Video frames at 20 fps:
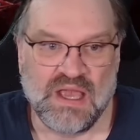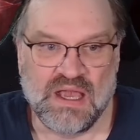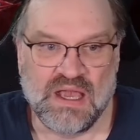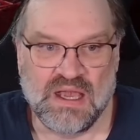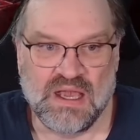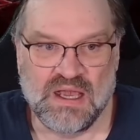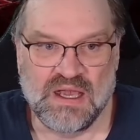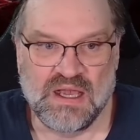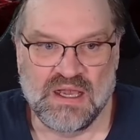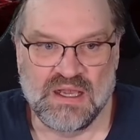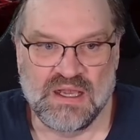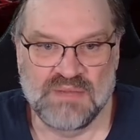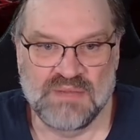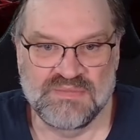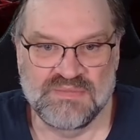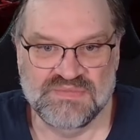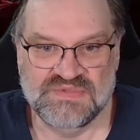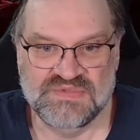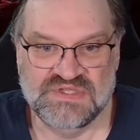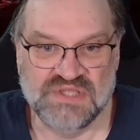
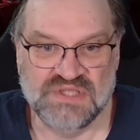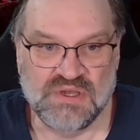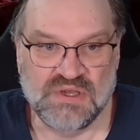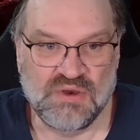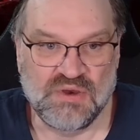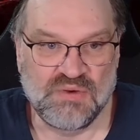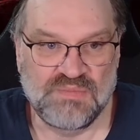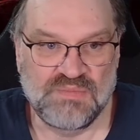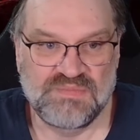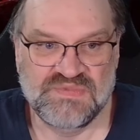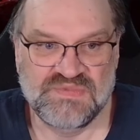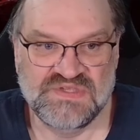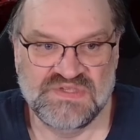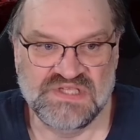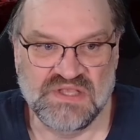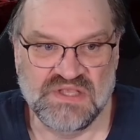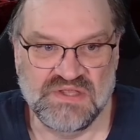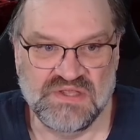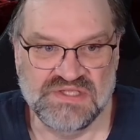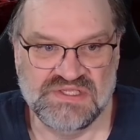So Syl